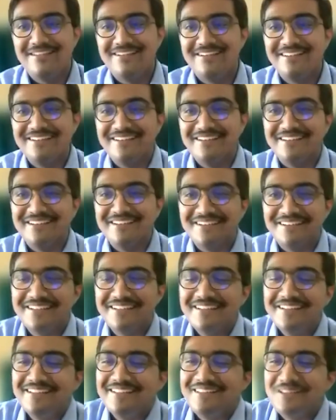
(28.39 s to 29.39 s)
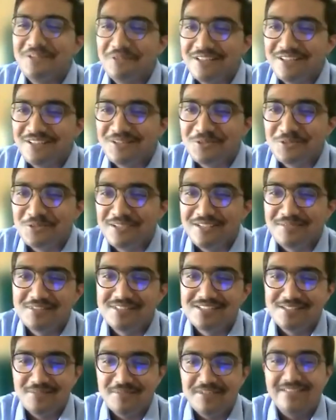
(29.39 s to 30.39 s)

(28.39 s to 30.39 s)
the one and only Mr.